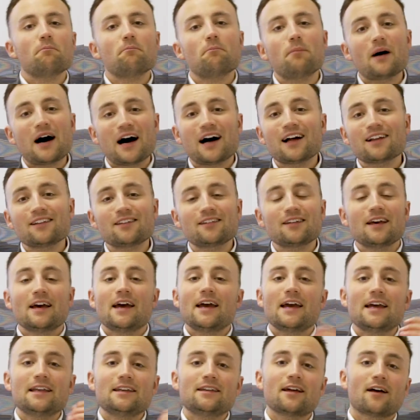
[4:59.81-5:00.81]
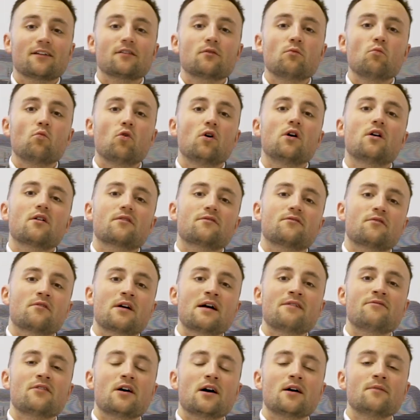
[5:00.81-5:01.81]
but it doesn't work
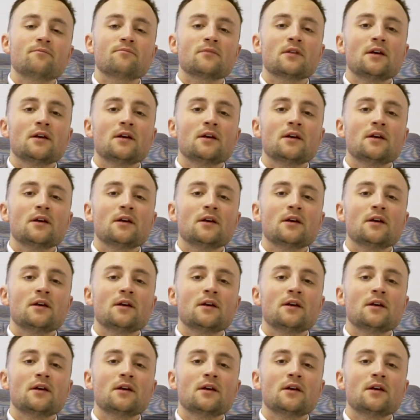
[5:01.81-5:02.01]
forever.